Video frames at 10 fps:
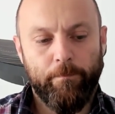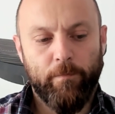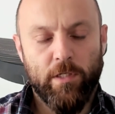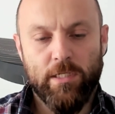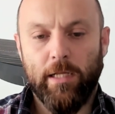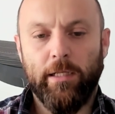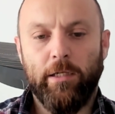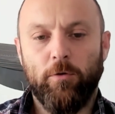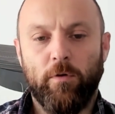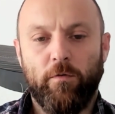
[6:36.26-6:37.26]
selling
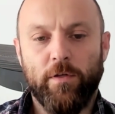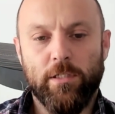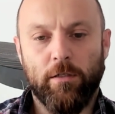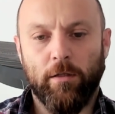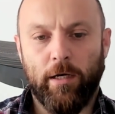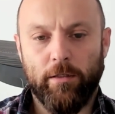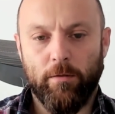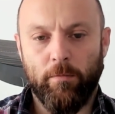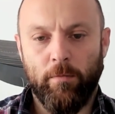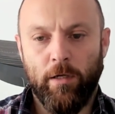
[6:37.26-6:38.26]
you the physical
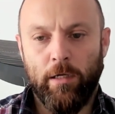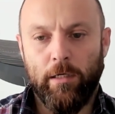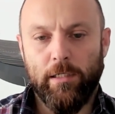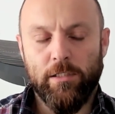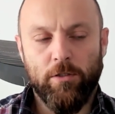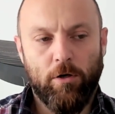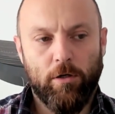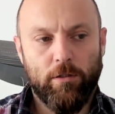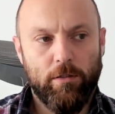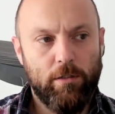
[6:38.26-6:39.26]
item is
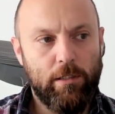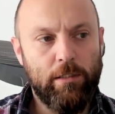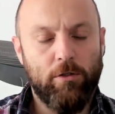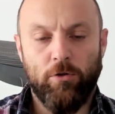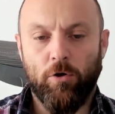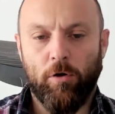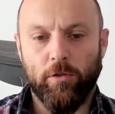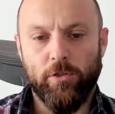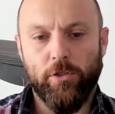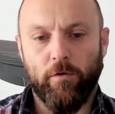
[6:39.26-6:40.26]
not in the
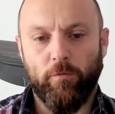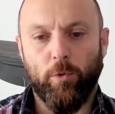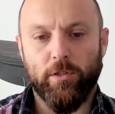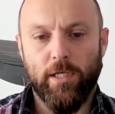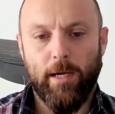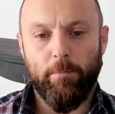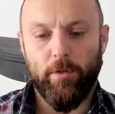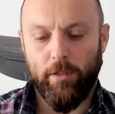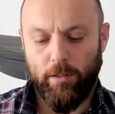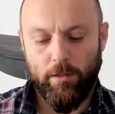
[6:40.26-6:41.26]
knowledge of what's
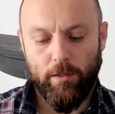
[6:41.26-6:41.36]
happening.